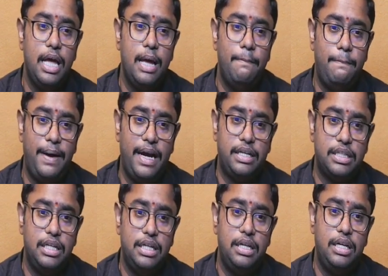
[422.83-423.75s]
But
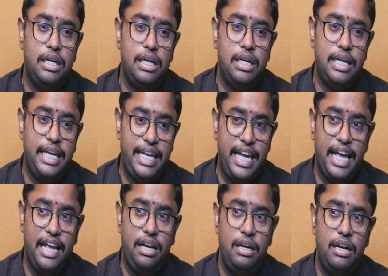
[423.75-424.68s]

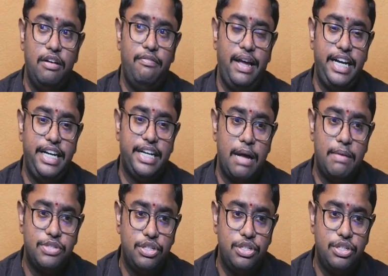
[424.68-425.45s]
here when it comes